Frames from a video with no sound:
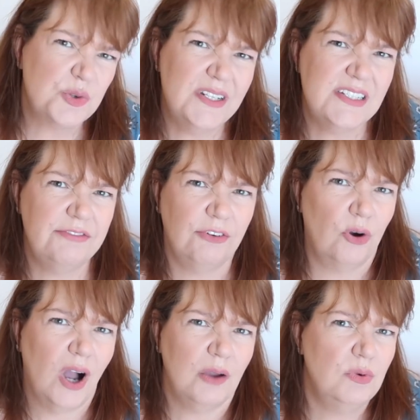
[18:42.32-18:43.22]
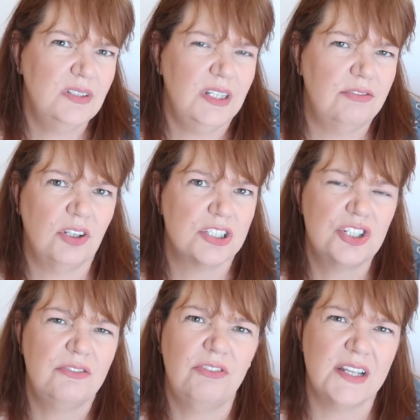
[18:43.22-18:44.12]
24, I wouldn't even ask
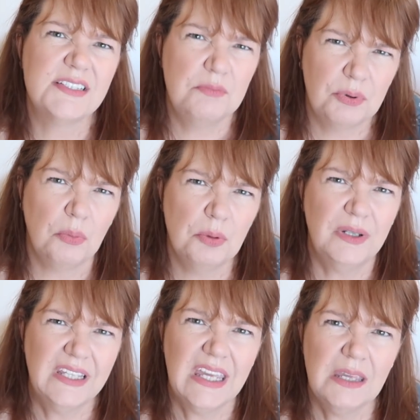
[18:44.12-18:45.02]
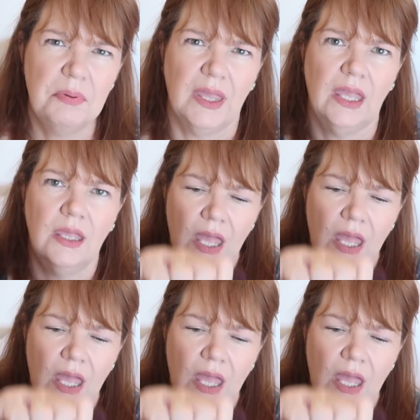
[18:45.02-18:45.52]
your advice. I'd probably keep it.